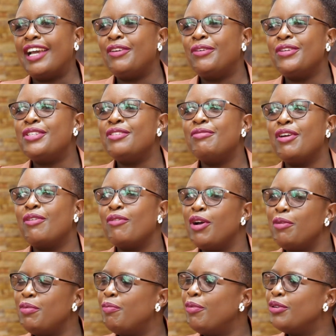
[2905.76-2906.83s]
I don't even
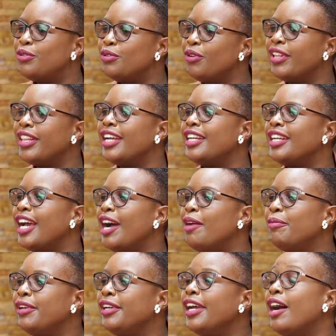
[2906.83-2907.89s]
want people to know that
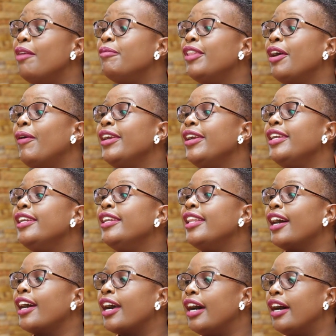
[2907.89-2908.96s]
I'm the one in
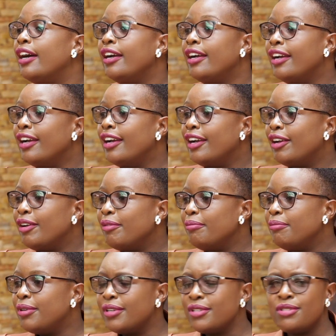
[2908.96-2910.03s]
the car.
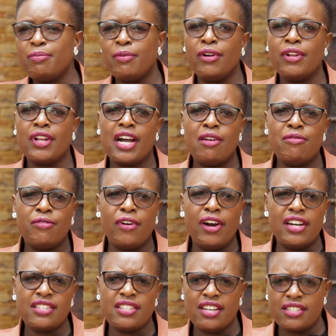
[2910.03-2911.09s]
Because people come for
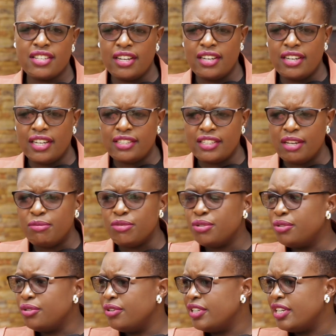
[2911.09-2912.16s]
answers, and at times
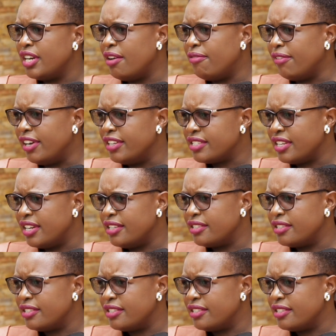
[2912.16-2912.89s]
you do not have answers.